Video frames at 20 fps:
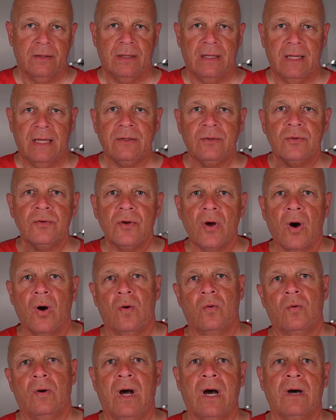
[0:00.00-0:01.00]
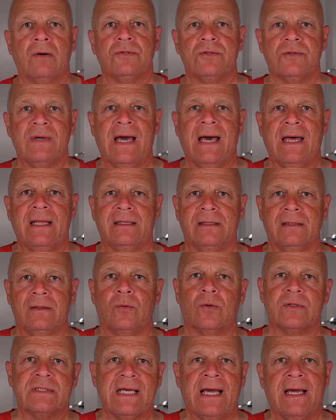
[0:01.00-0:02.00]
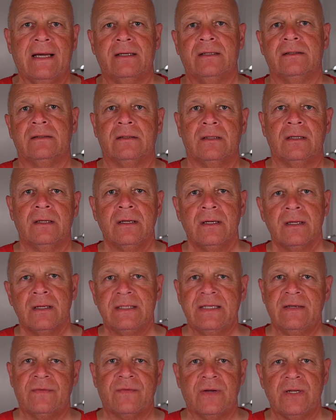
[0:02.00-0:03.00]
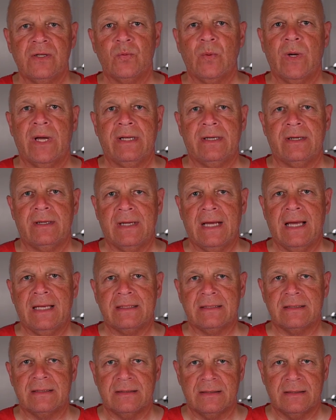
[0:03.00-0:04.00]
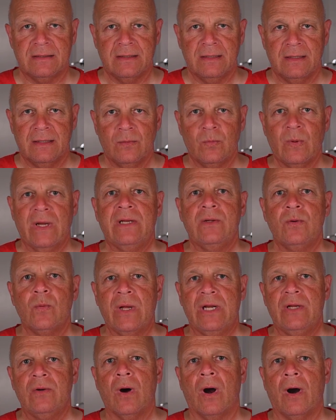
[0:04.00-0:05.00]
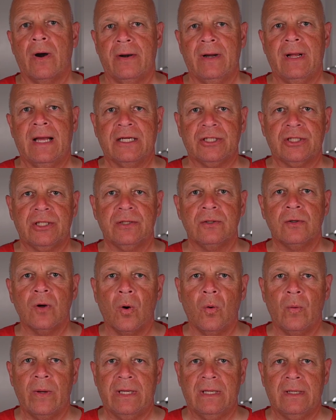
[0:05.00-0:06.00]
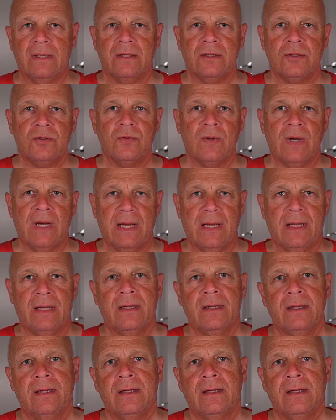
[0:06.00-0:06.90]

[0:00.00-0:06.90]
and you know how to handle or tackle different weather when you are actually going to a